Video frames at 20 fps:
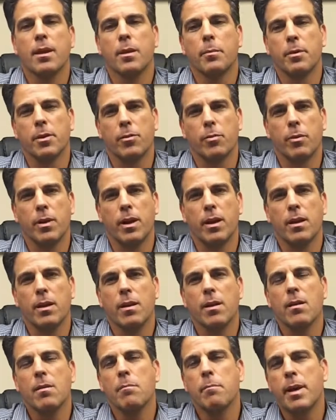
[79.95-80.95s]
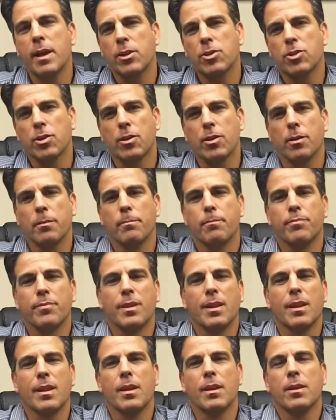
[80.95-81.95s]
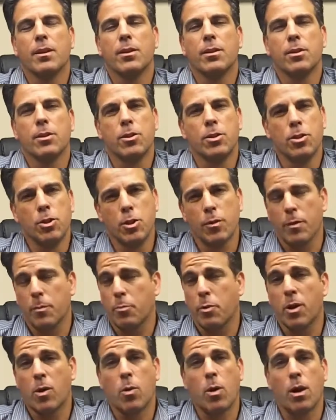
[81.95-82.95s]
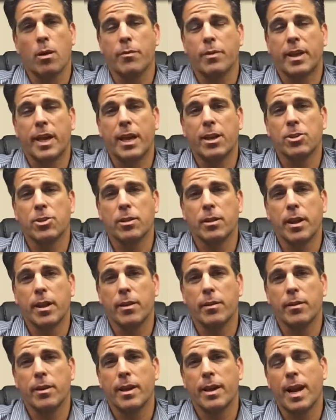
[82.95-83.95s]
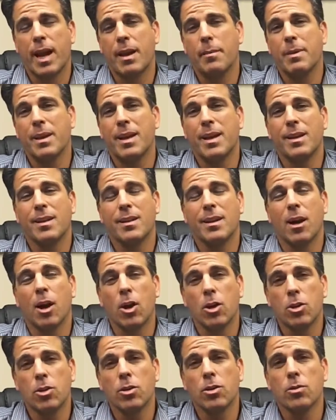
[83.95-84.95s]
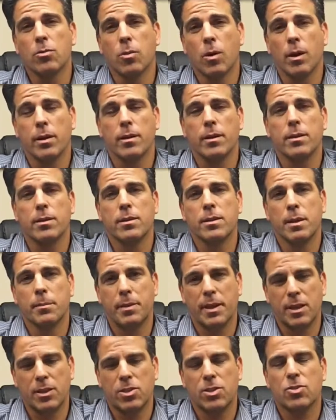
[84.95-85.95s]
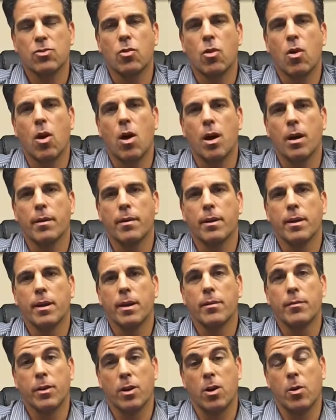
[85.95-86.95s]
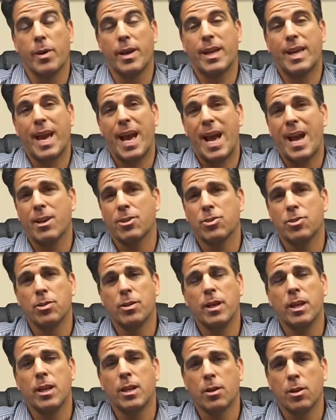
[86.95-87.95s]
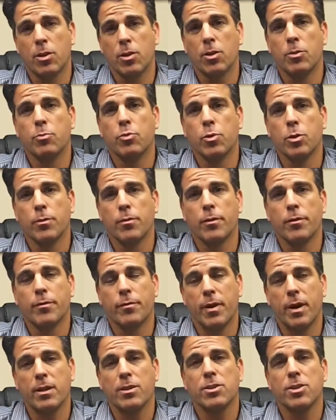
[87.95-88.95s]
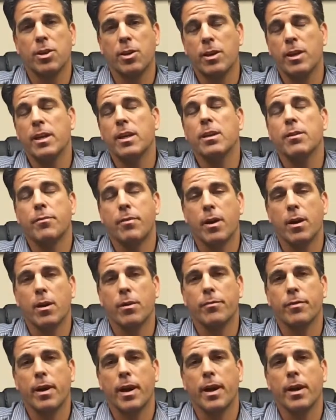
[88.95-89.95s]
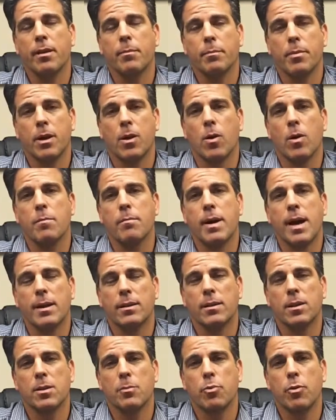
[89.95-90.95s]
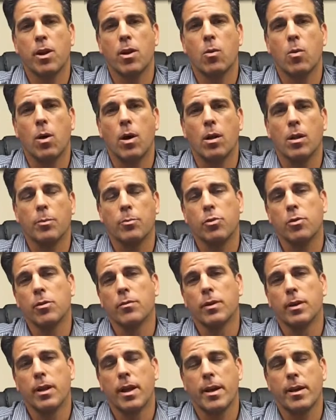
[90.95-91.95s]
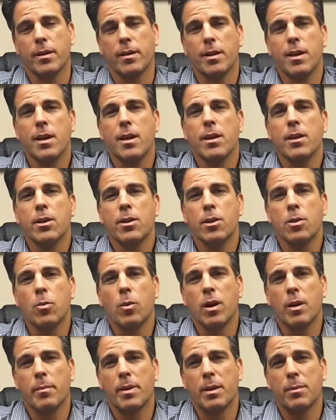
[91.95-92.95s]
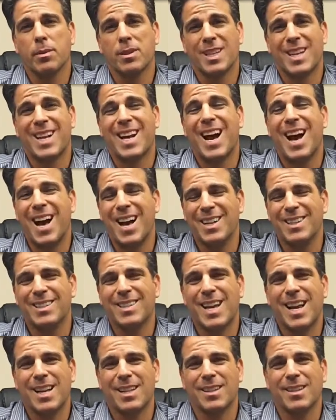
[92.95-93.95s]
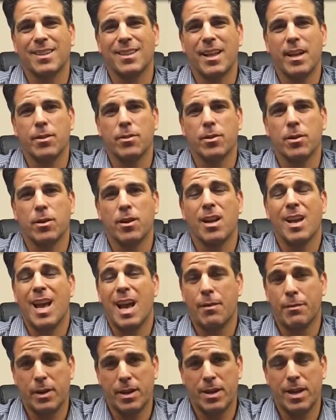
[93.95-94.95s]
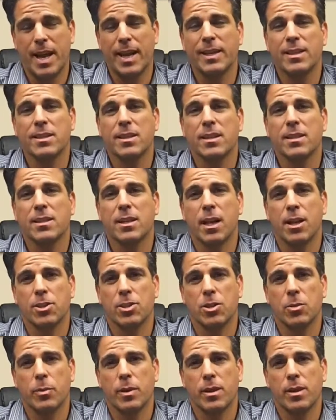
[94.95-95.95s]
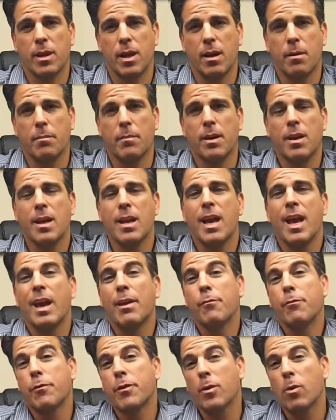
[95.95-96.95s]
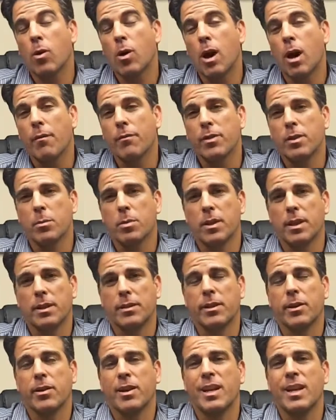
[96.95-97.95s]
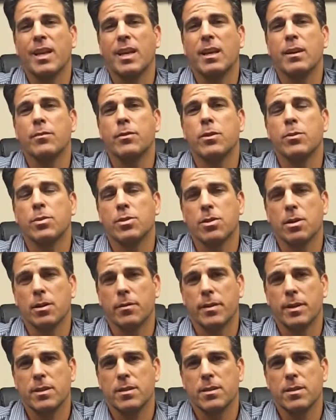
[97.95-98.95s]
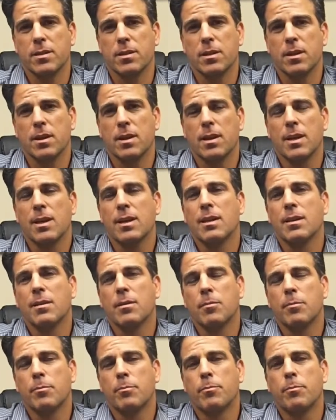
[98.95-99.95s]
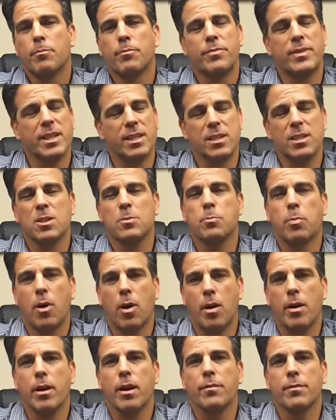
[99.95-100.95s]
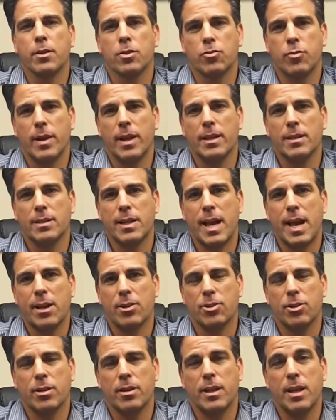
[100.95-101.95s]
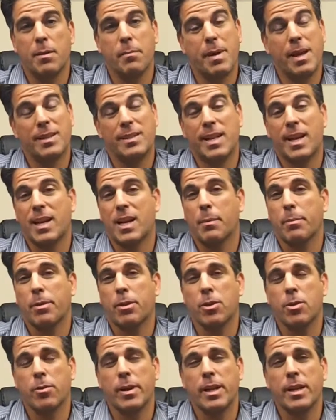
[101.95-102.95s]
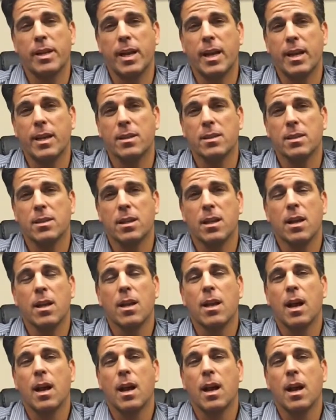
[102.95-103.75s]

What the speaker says: Number 3, make sure you have a pre-qualification letter, and I mean a good one, something strong. If you're going cash, you need a good proof of funds and you need to verify it. But going back to the pre-qual approval letter, you want to be able to contact the lender, have a nice discussion with them, and feel comfortable that they're going to give you service. This is part of the transaction. It may take up 30 days